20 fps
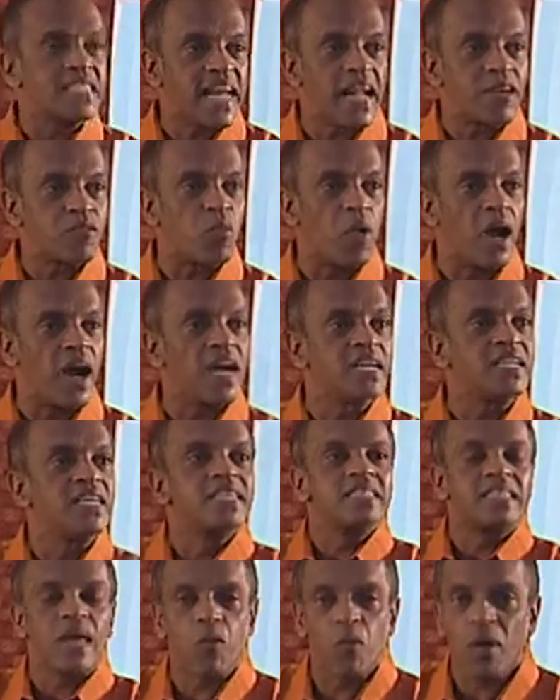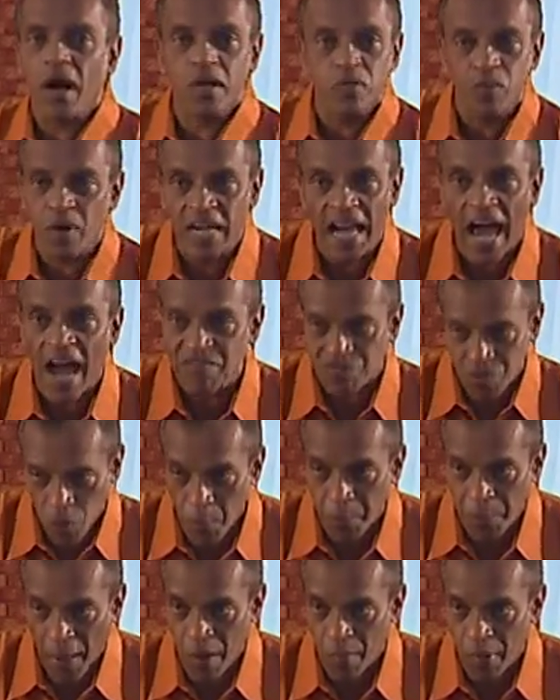that word will have no
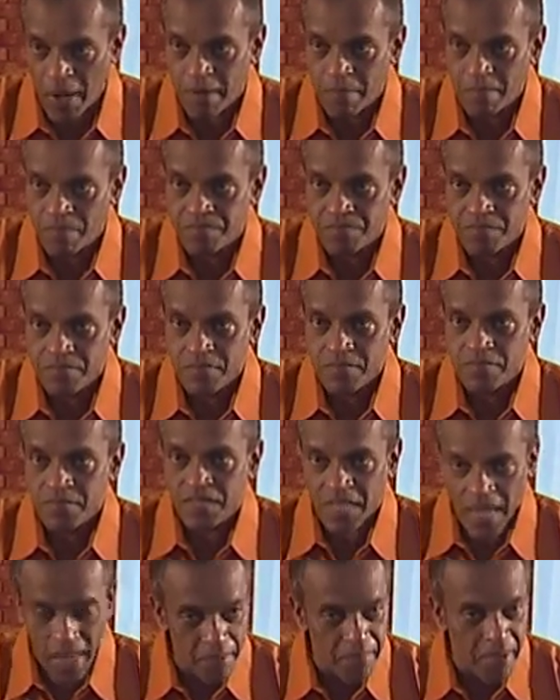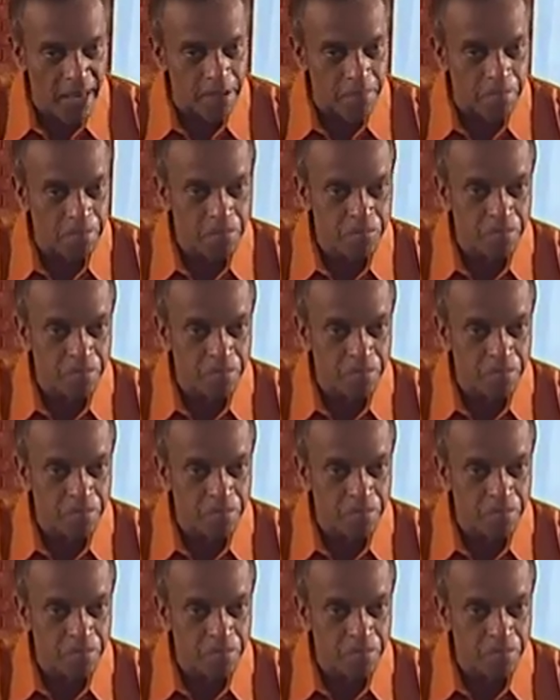power. Say amen. Amen.